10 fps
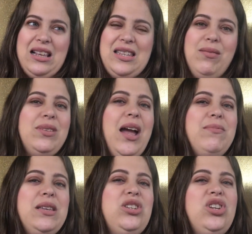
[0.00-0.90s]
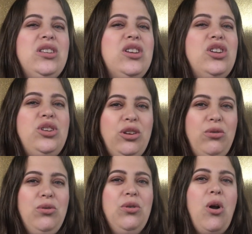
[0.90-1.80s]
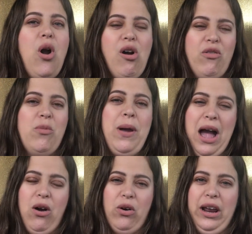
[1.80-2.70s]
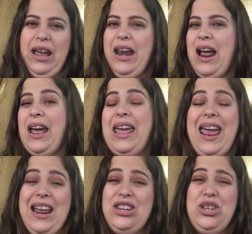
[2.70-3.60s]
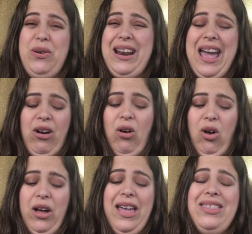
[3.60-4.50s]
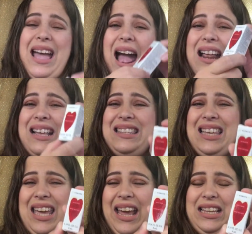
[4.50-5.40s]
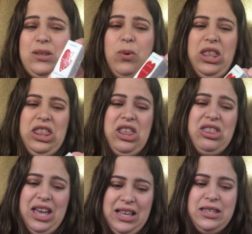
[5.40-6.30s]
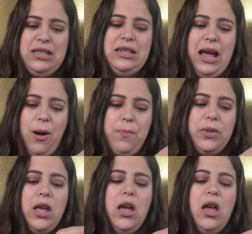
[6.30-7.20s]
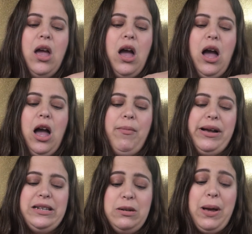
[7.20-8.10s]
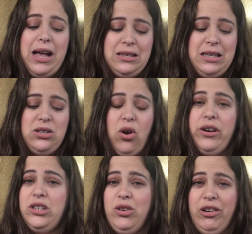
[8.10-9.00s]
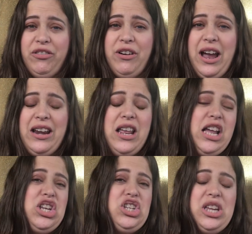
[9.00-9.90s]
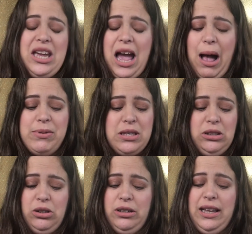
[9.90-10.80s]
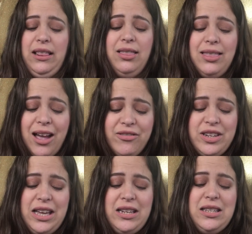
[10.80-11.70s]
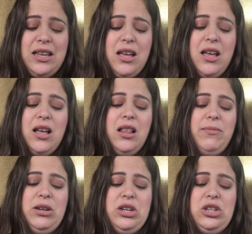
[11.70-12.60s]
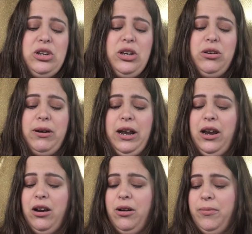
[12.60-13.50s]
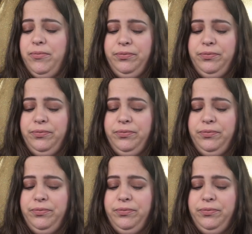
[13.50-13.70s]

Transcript: sometimes it's just too overpowering and I can't do it at all. And that is the case with this. Now, um, I did pass this on to a friend and she absolutely loved it. Let me just show you right here.